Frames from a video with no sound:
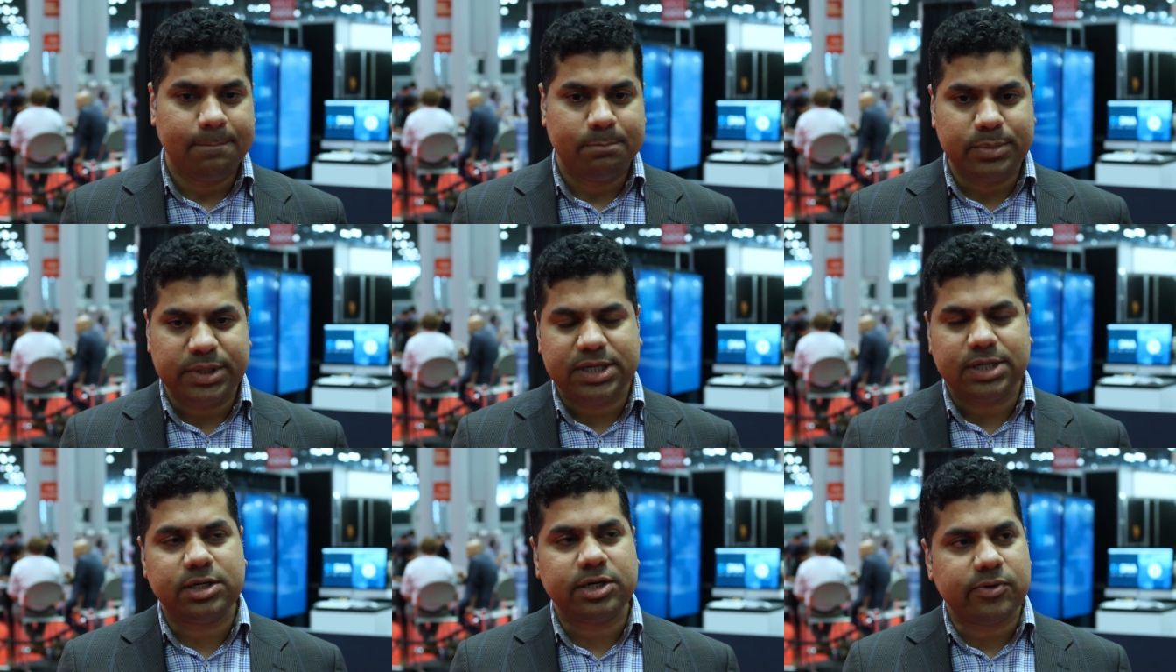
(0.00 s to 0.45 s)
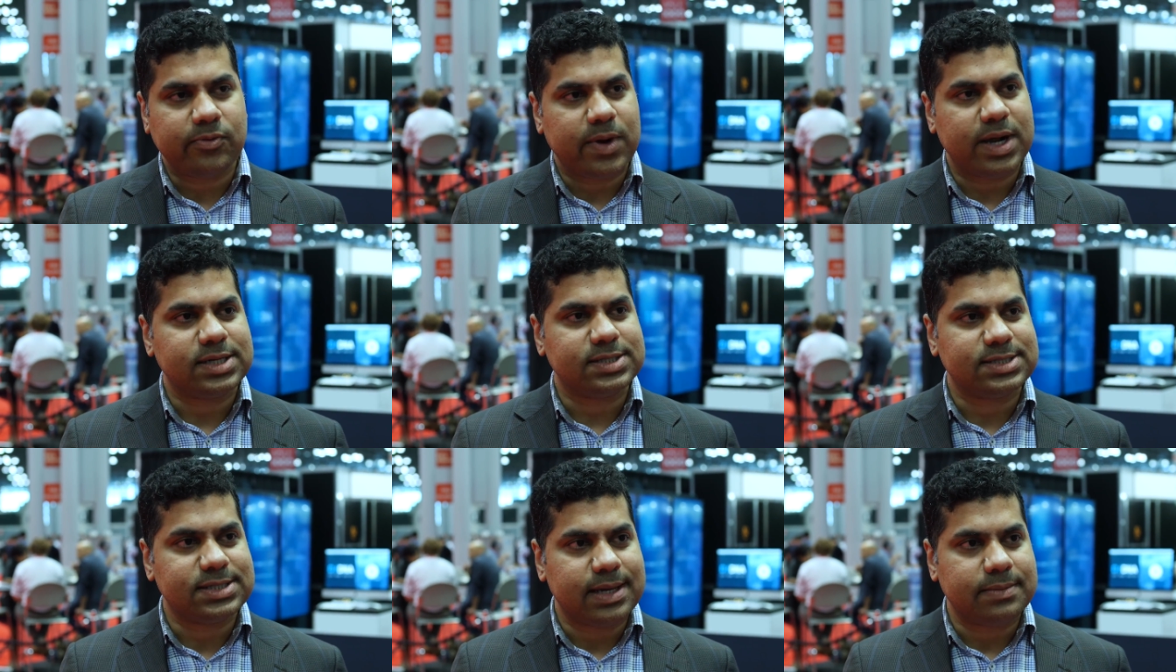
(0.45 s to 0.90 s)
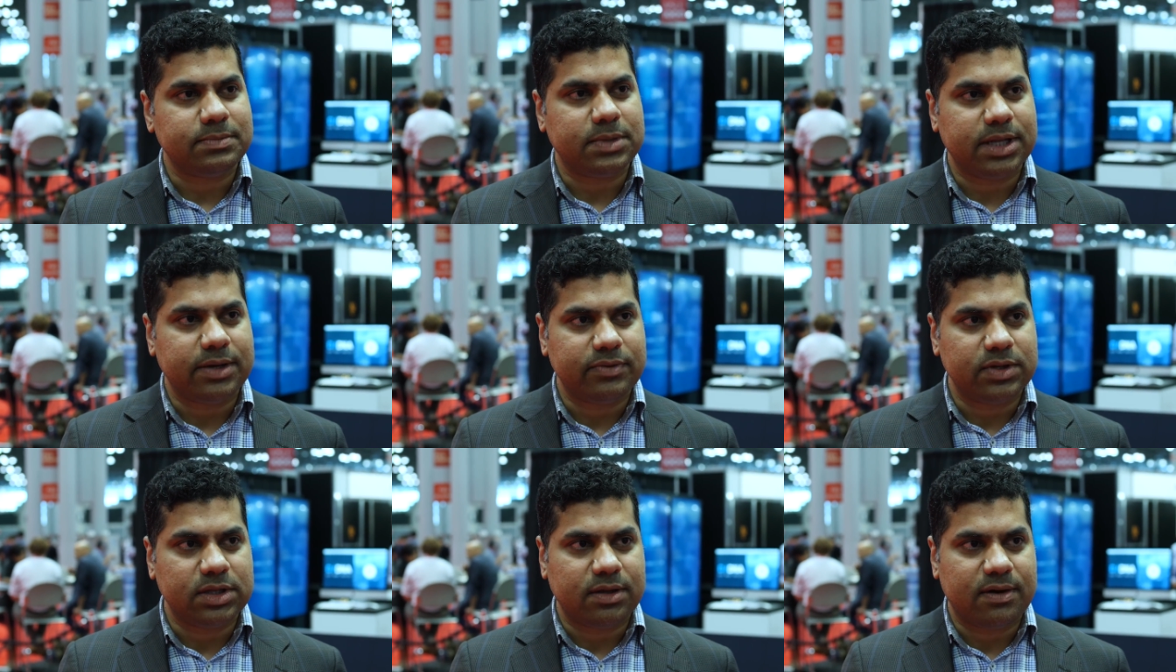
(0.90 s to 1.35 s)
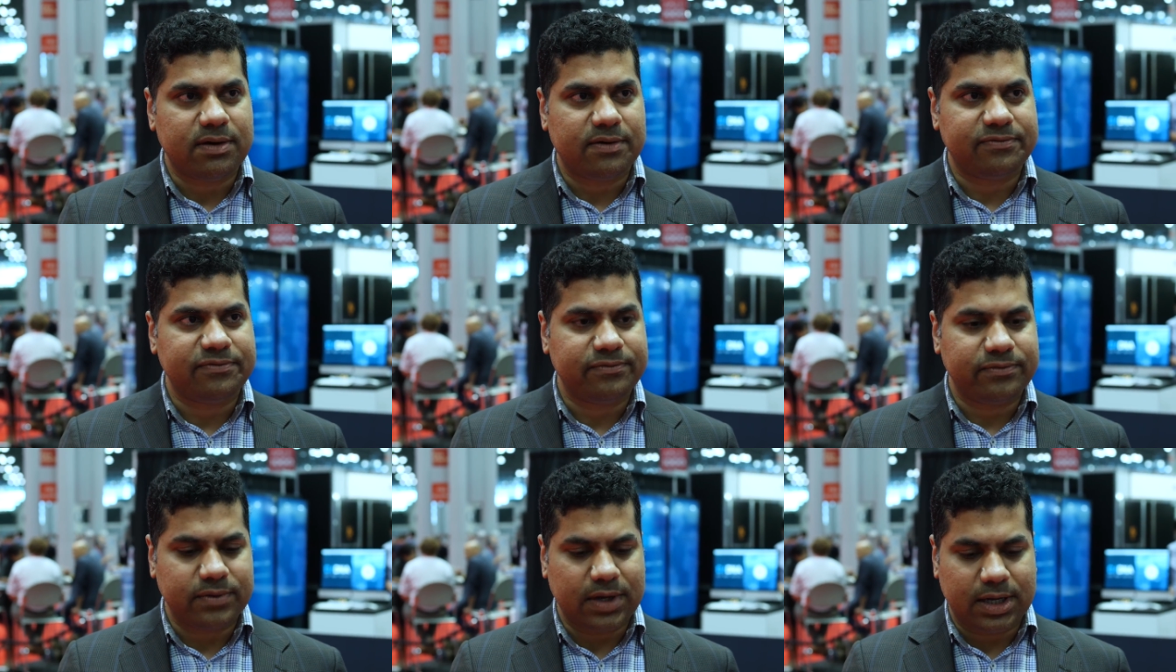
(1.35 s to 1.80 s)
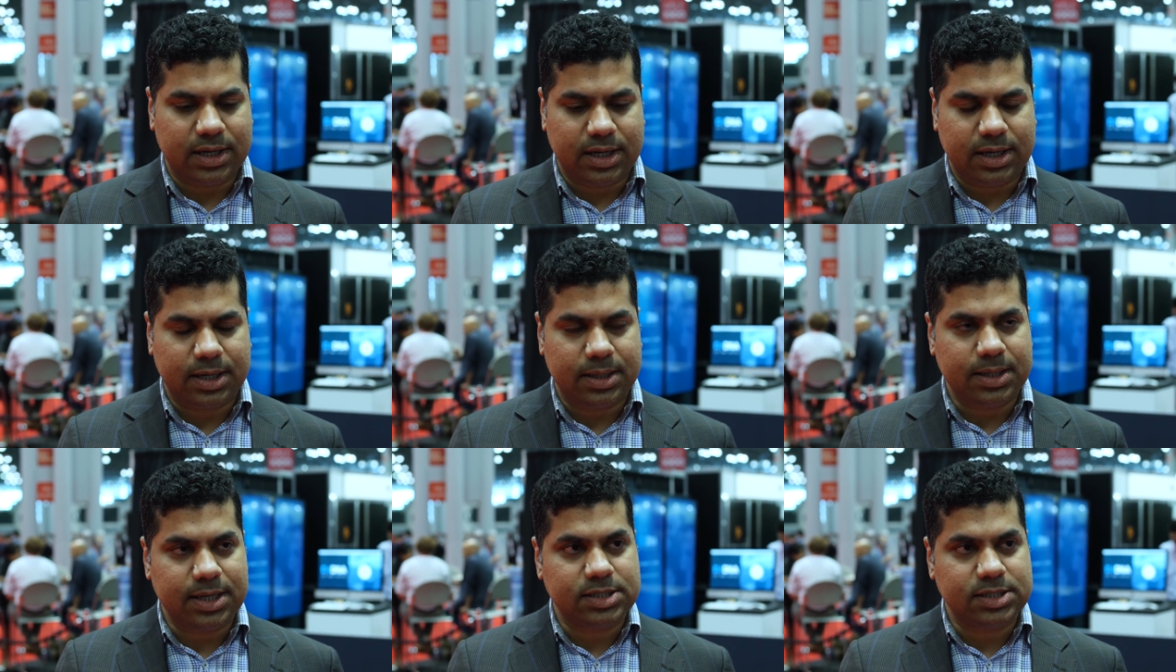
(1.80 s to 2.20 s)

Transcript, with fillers: but it requires some level of uh,